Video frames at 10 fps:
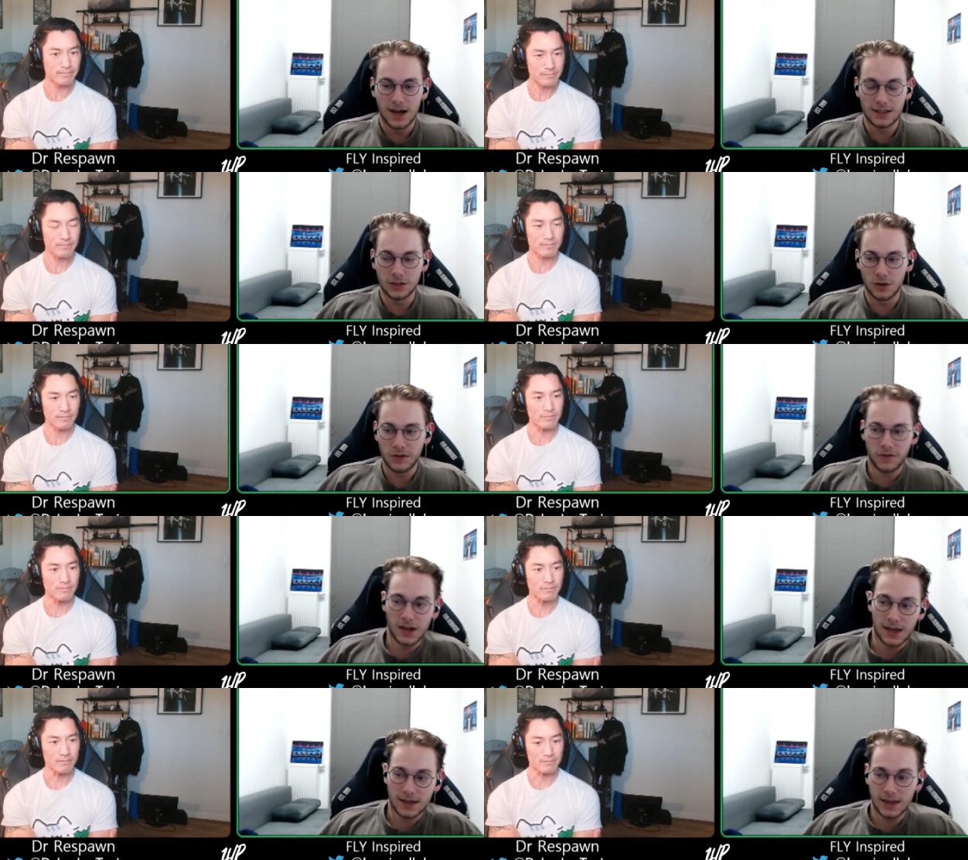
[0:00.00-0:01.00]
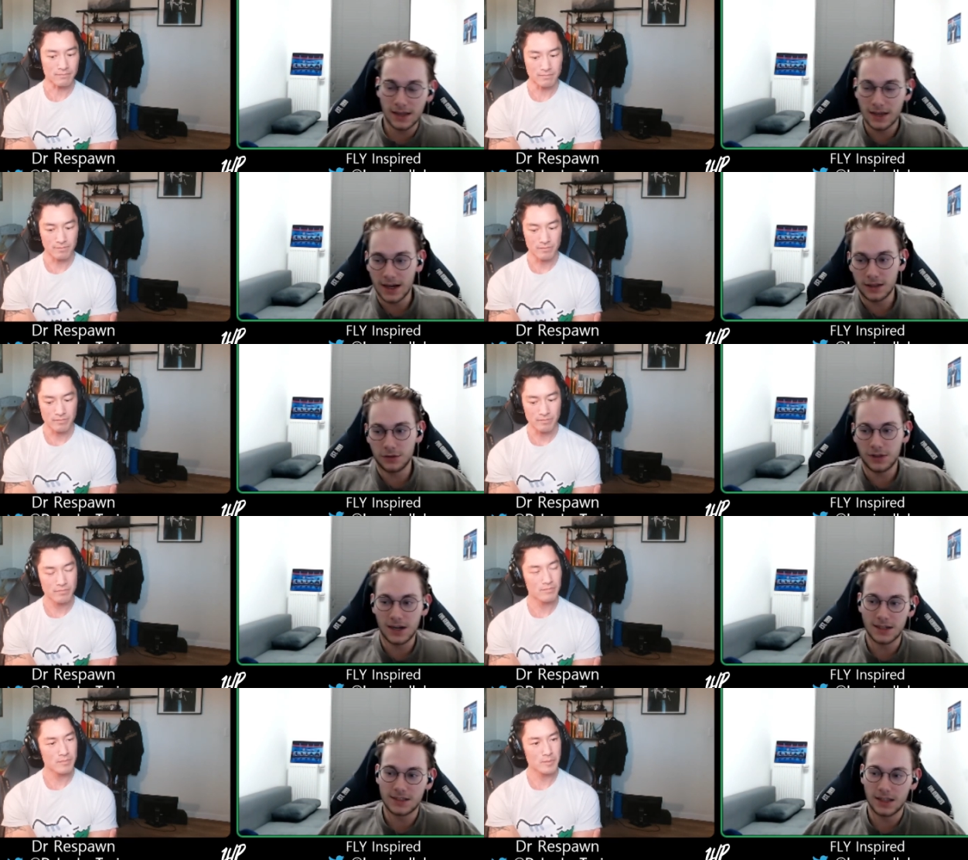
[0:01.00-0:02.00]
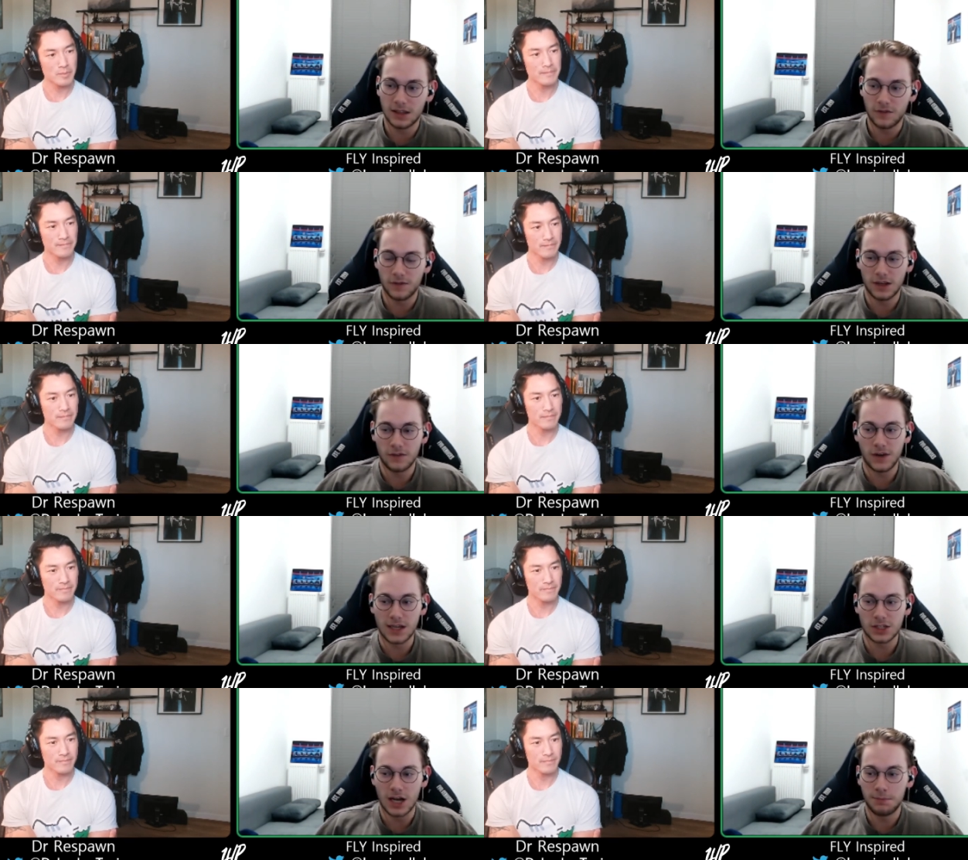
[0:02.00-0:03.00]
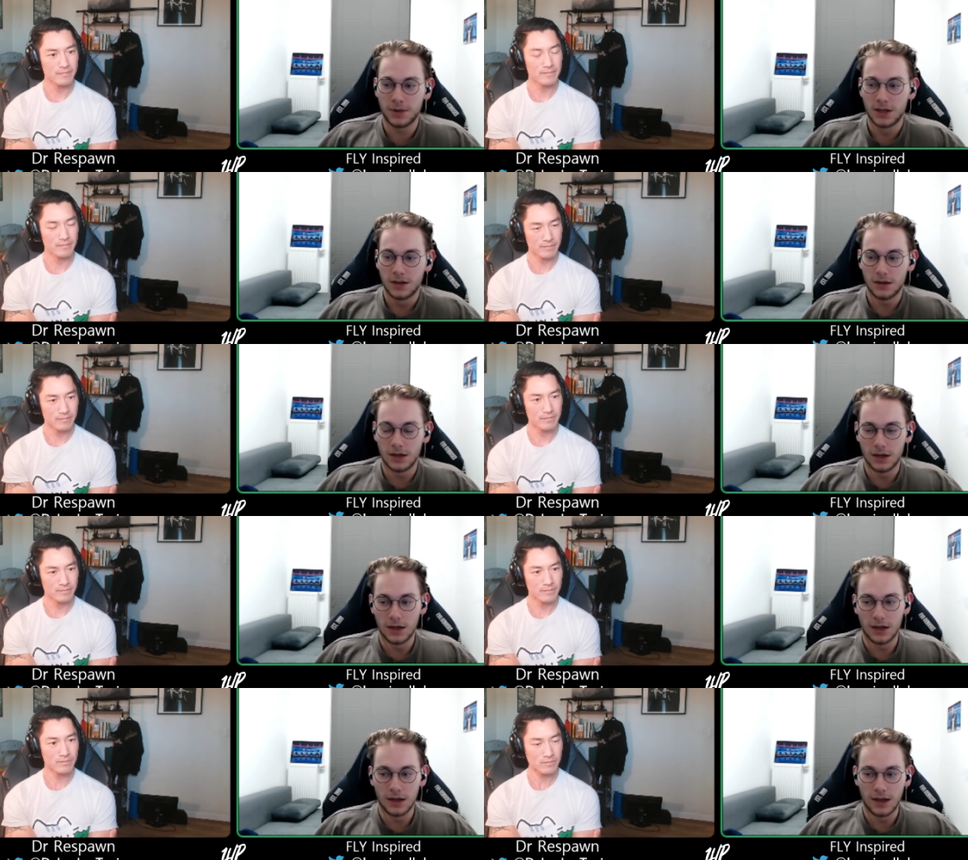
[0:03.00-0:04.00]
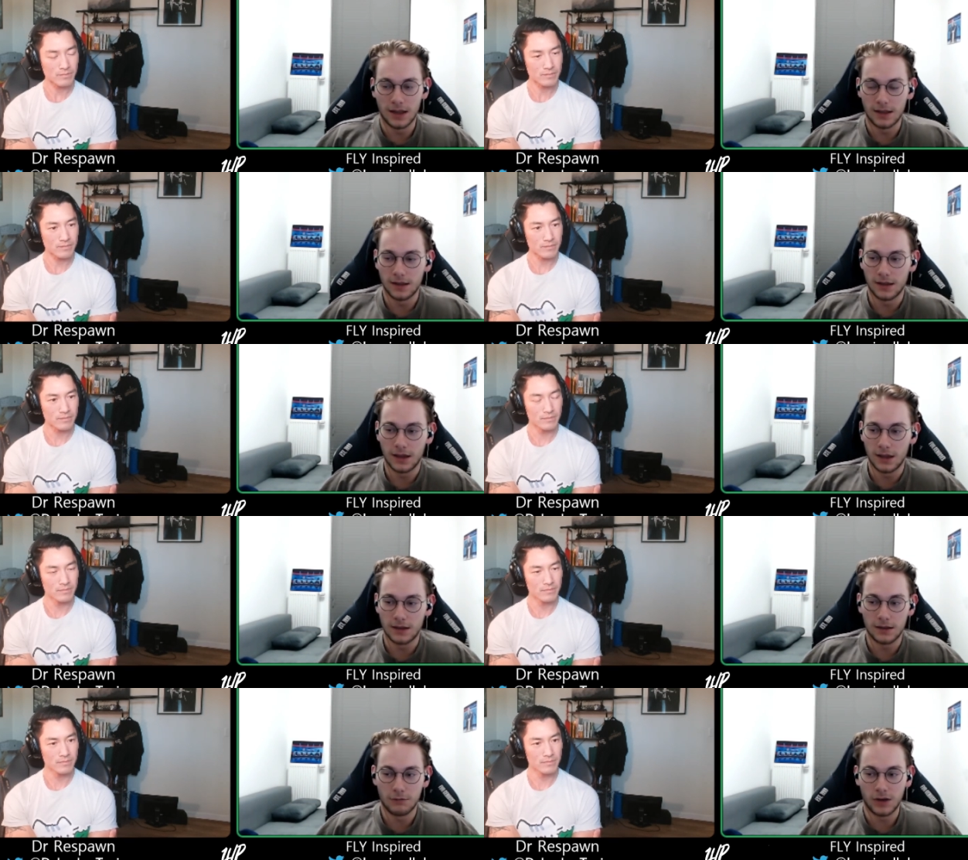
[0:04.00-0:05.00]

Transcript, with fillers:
Speaker 1: I don't know if I like can kite to the right side and then flash up uh, and and wait